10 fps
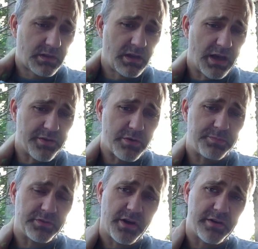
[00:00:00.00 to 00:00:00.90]
The
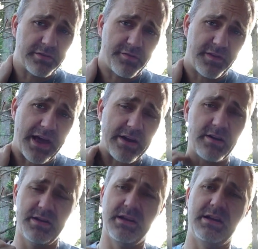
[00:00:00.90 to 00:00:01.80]
Crimson Hunter's a flyer,
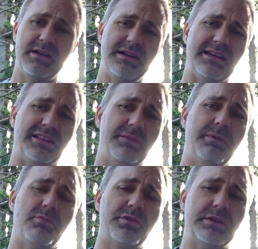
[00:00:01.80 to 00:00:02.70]
a little
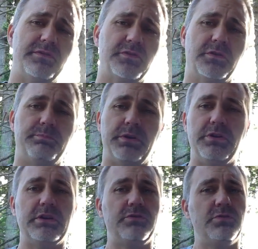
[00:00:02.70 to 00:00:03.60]
bit more difficult, but you
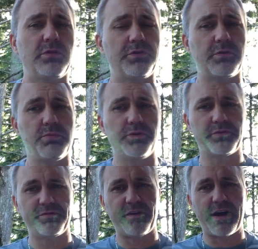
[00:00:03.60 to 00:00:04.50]
get too close to bolter
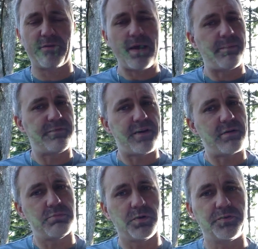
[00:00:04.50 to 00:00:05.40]
fire, rapid fire
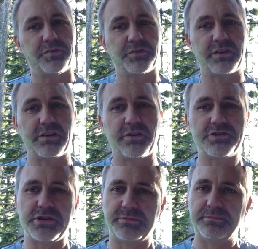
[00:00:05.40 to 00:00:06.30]
bolters are going to
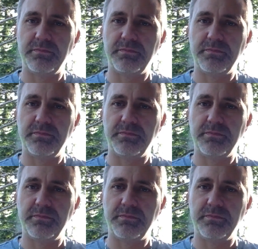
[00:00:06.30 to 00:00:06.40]
hurt you.